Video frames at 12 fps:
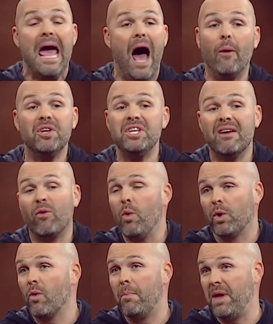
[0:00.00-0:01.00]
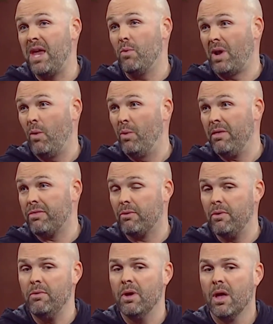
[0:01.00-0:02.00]
I would never want to repeat what I went
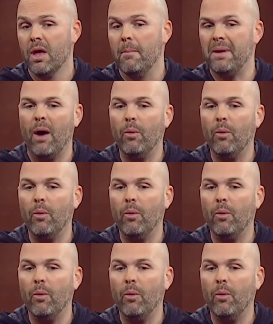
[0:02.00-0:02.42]
through, but I